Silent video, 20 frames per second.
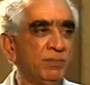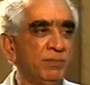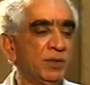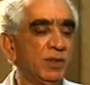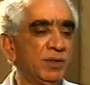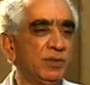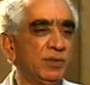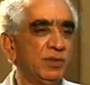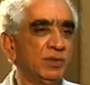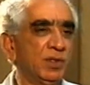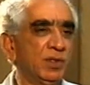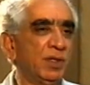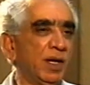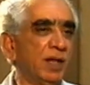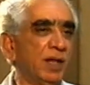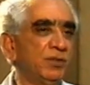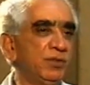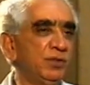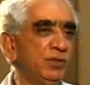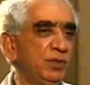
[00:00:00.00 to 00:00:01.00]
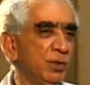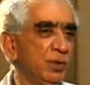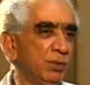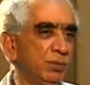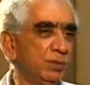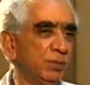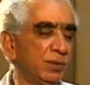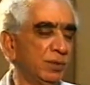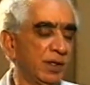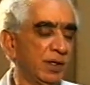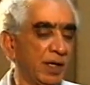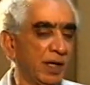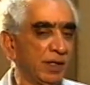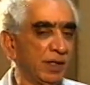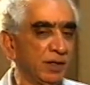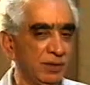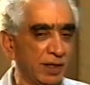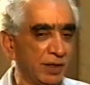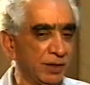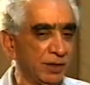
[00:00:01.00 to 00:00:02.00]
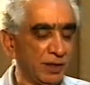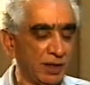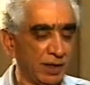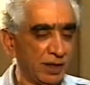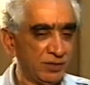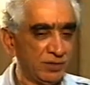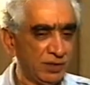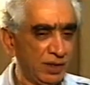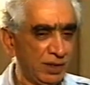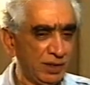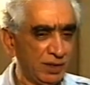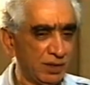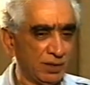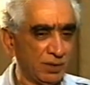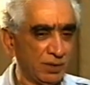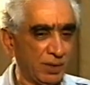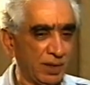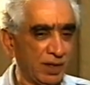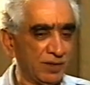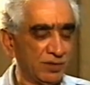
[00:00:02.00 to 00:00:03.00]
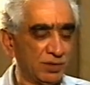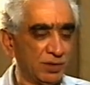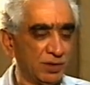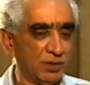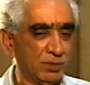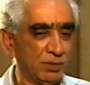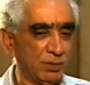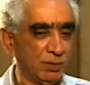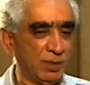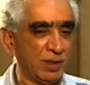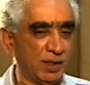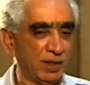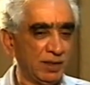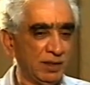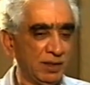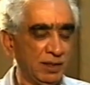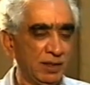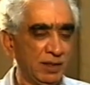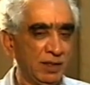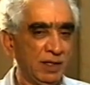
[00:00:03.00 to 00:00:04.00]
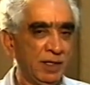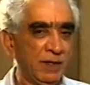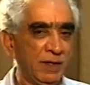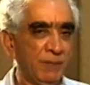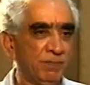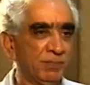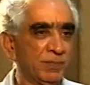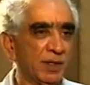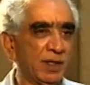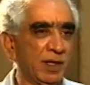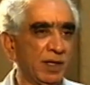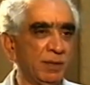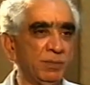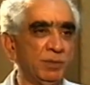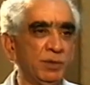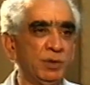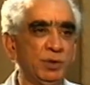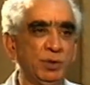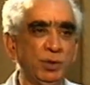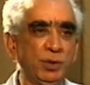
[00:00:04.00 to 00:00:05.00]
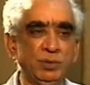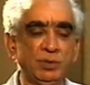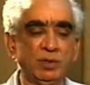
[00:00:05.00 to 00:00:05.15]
This is an assumed, and I said in the United States of America that I'm